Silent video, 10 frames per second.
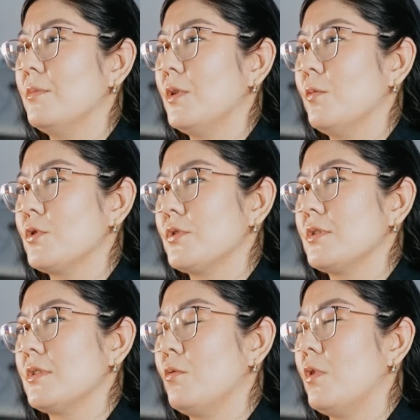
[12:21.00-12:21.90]
it
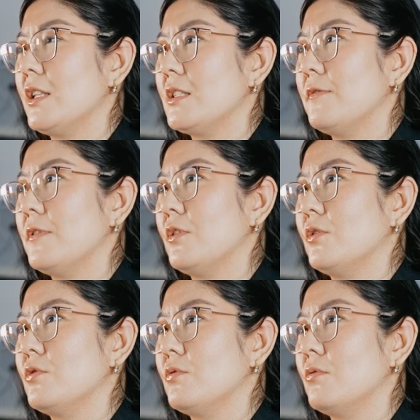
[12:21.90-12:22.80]
was quite
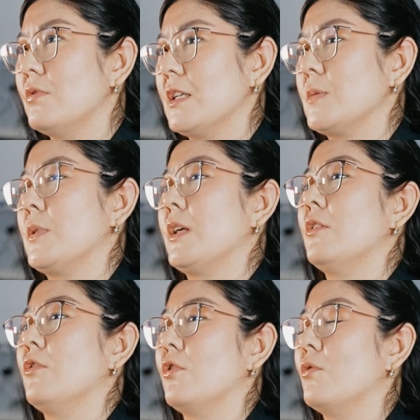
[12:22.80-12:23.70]
difficult to
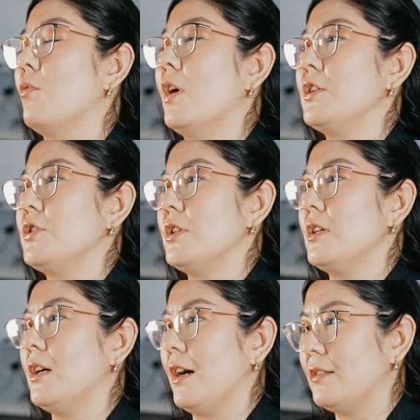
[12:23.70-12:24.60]
explain her why
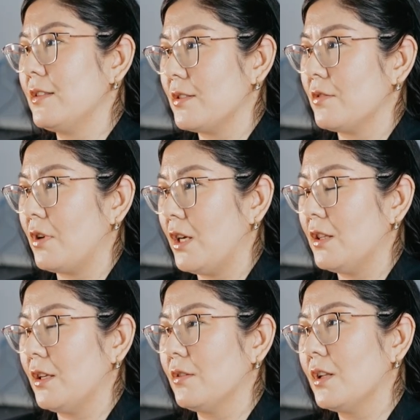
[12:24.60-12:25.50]
she got this
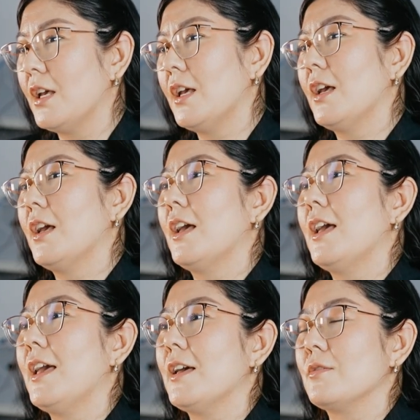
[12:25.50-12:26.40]
grade.
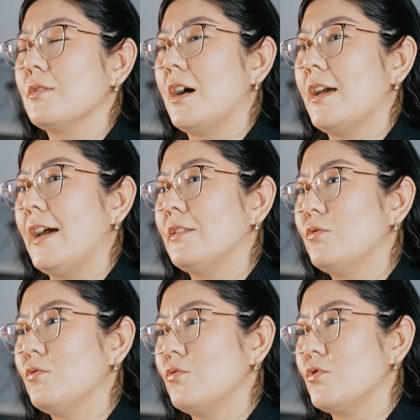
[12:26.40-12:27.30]
And I had
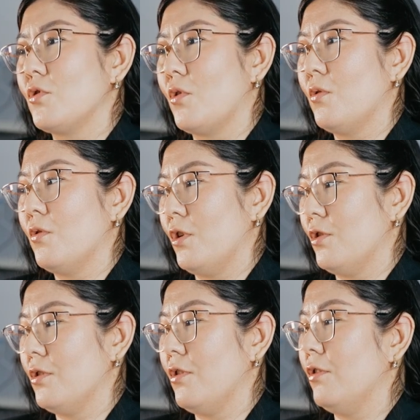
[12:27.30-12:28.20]
to show
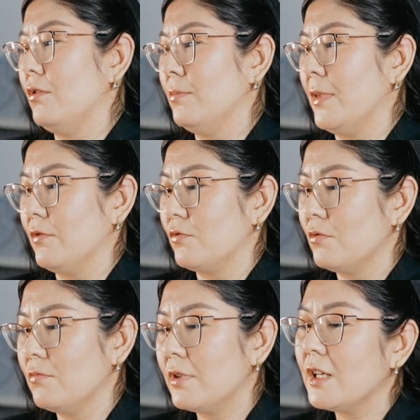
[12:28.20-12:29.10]
her all my
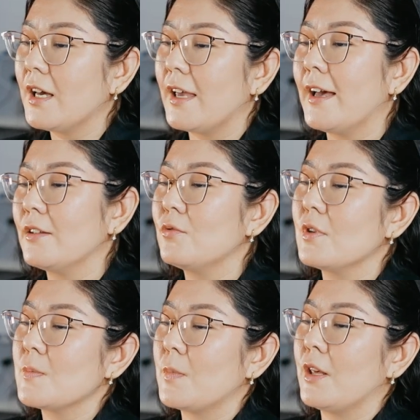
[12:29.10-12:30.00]
rubric. I had to
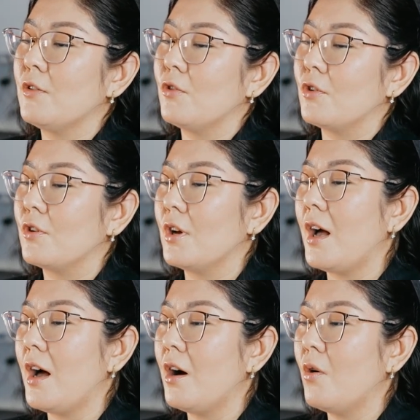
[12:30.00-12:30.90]
explain her
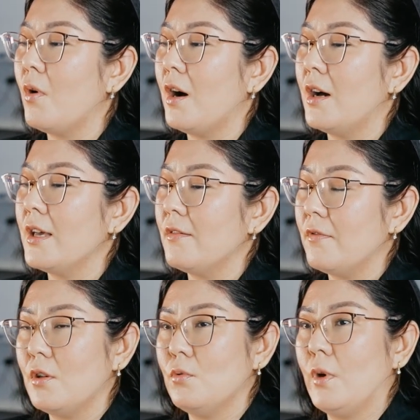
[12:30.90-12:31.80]
how I
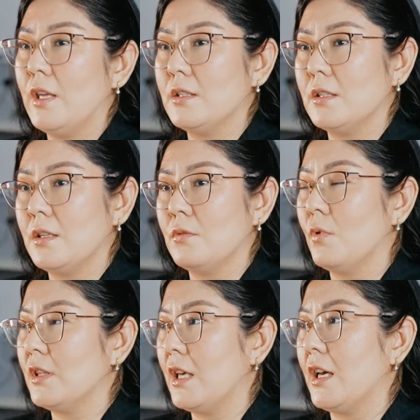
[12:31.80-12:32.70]
evaluated and
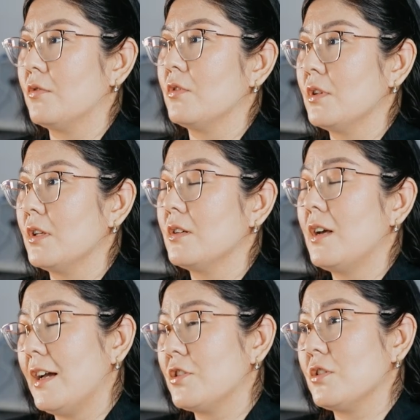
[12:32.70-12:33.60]
what I
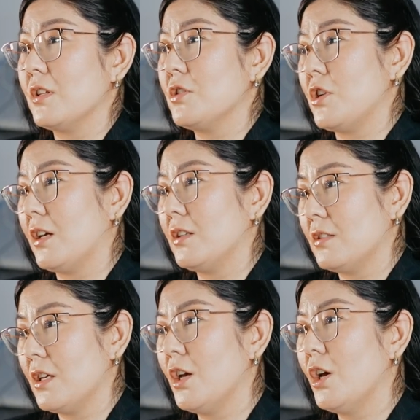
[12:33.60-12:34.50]
actually checked